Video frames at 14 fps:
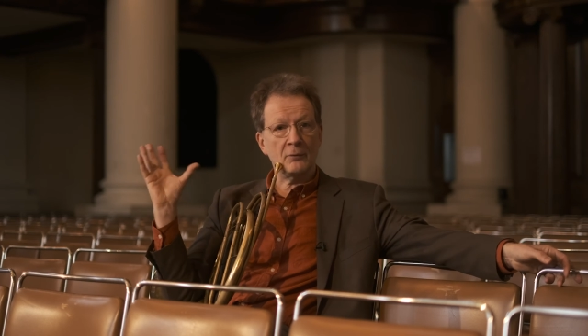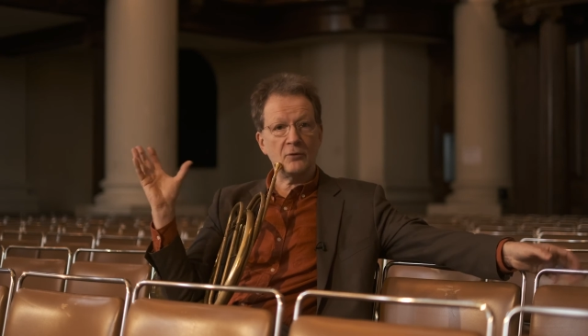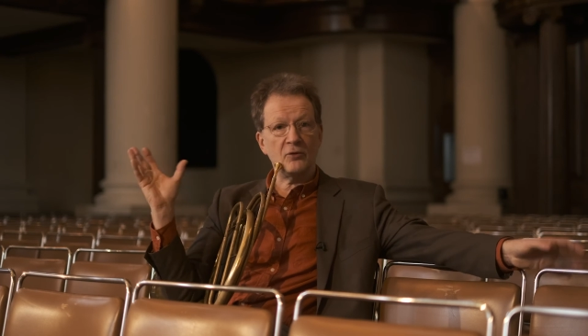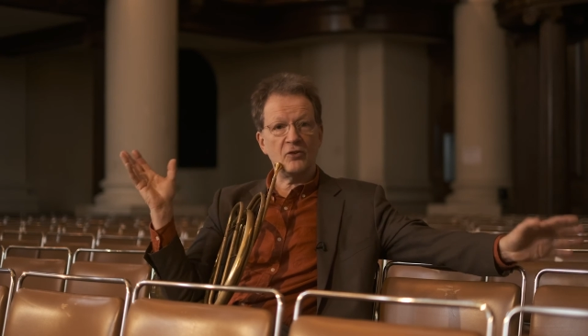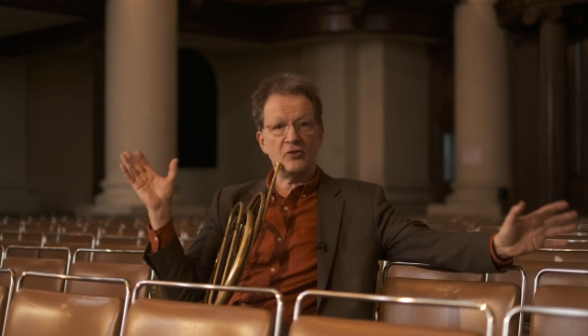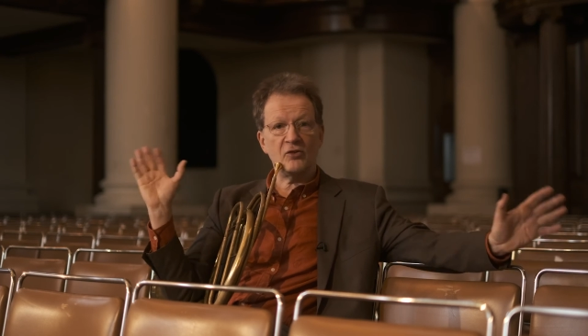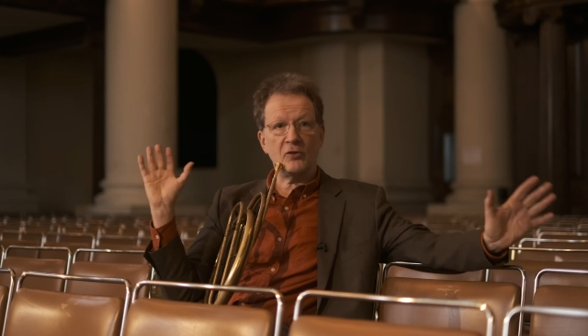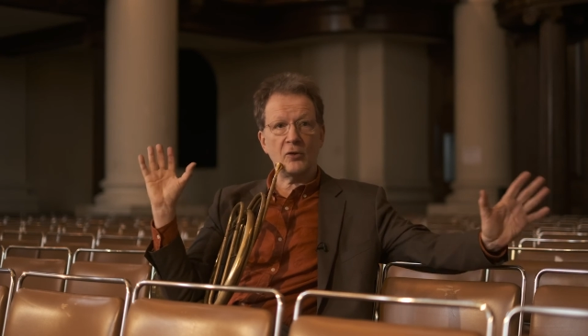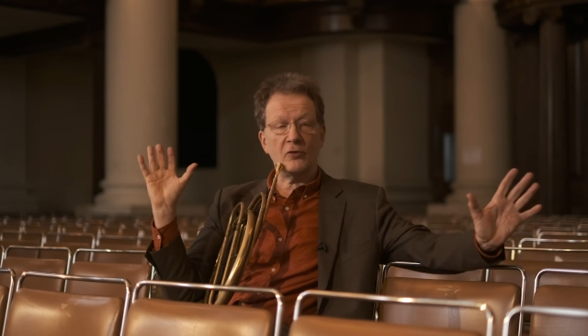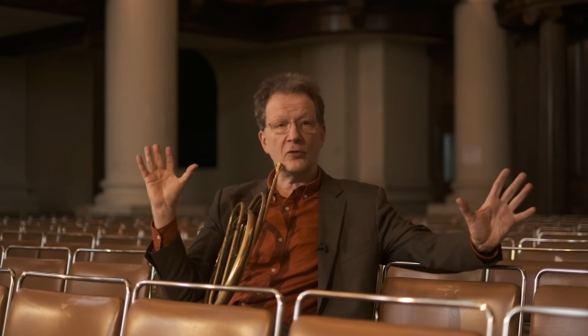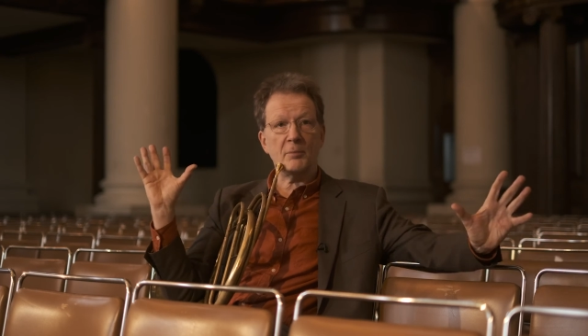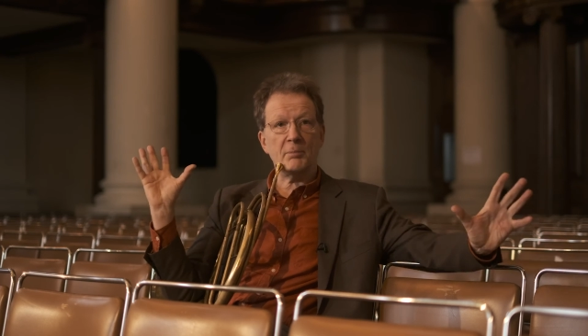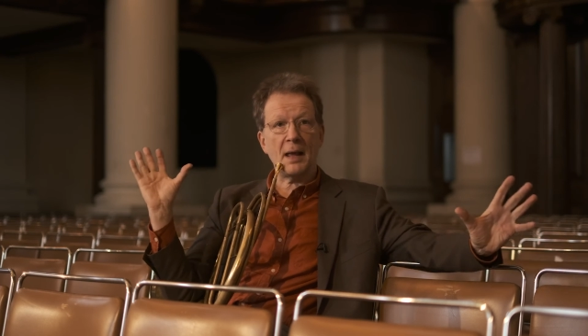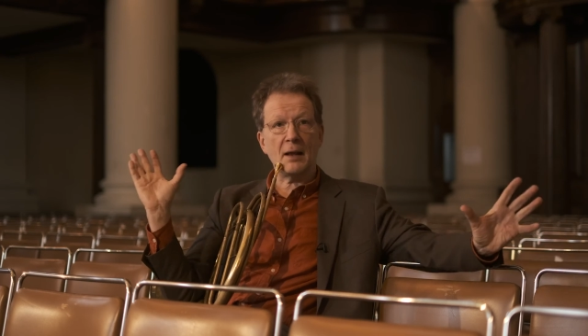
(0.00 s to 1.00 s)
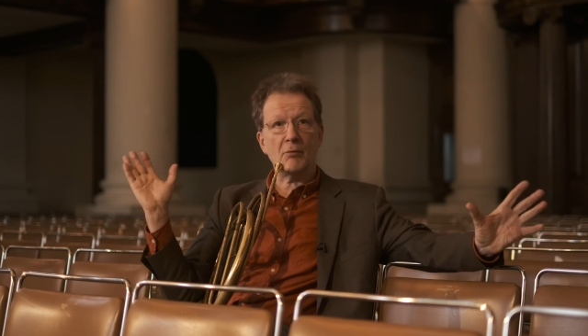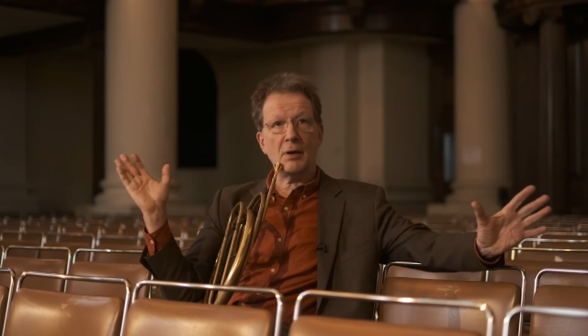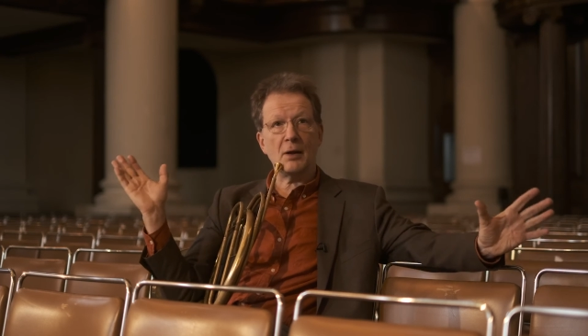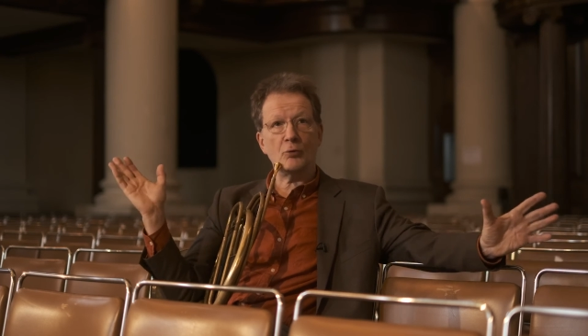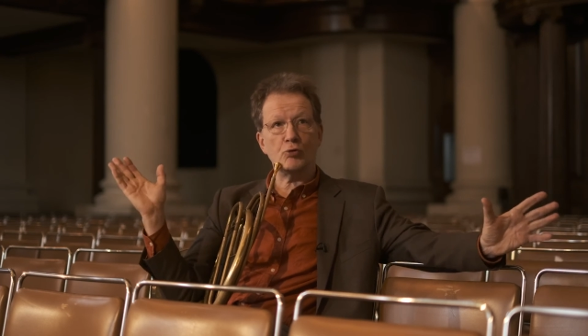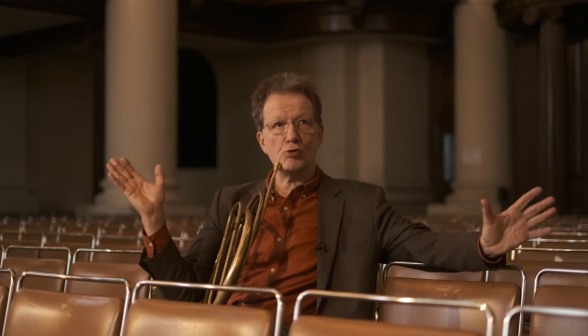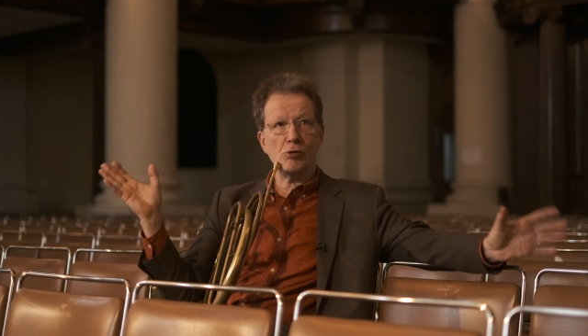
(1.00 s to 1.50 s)
This is just a sort of
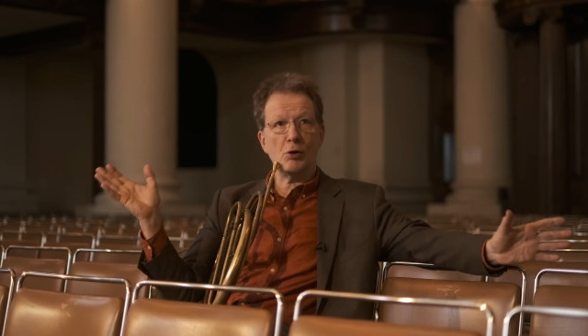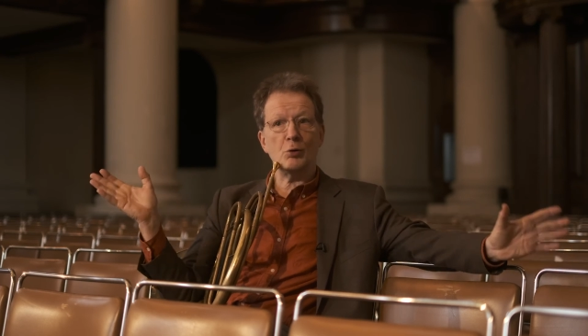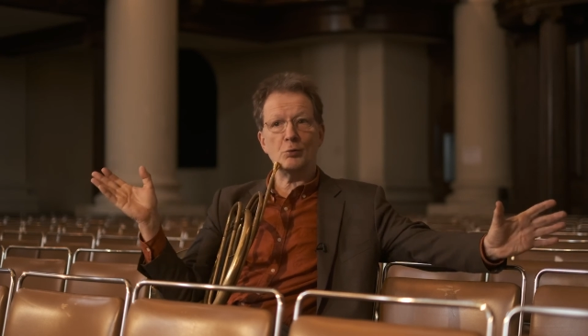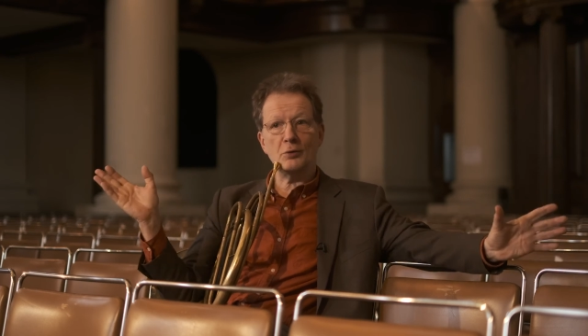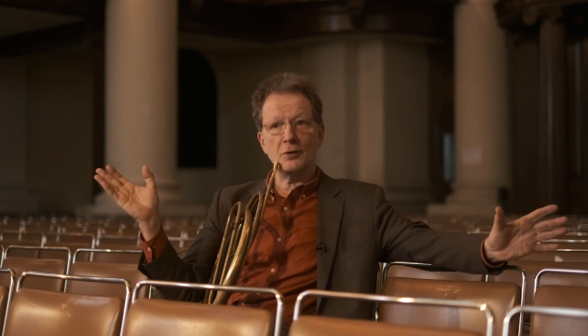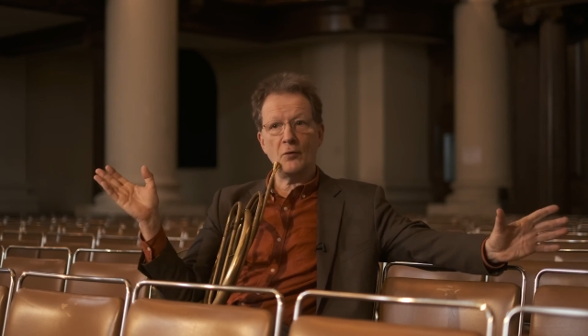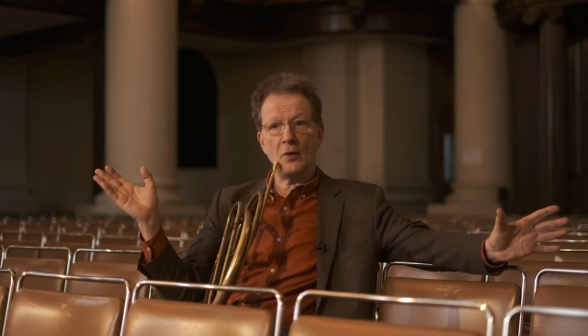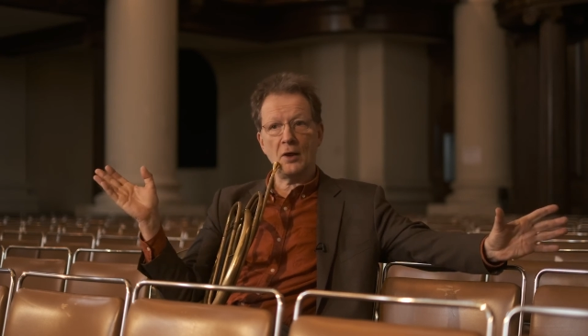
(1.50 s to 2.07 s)
background drone in the